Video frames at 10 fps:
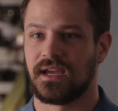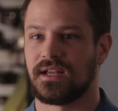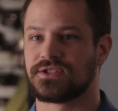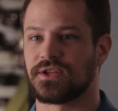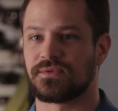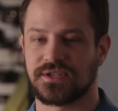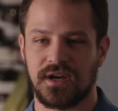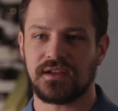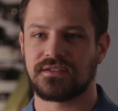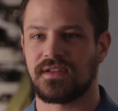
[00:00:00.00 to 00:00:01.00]
And so the
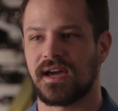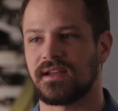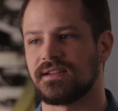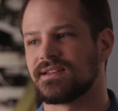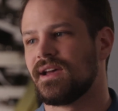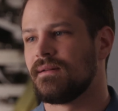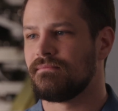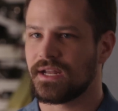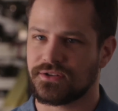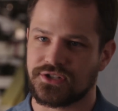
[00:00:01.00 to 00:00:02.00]
result of that is
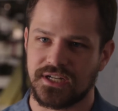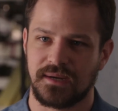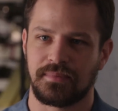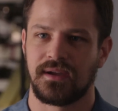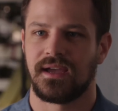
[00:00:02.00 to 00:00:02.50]
mentorship